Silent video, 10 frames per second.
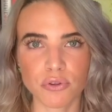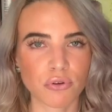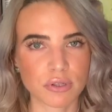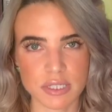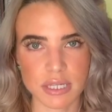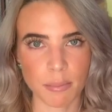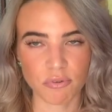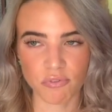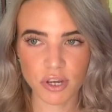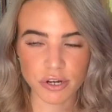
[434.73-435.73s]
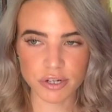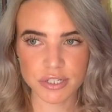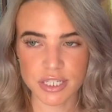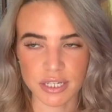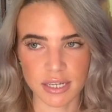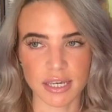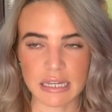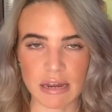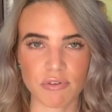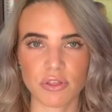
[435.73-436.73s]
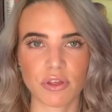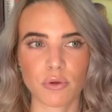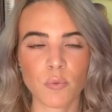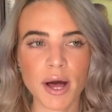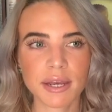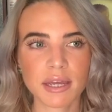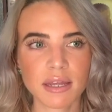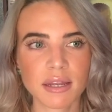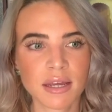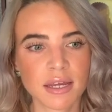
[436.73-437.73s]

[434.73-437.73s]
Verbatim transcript: You couldn't snap your fingers and get everything you wanted.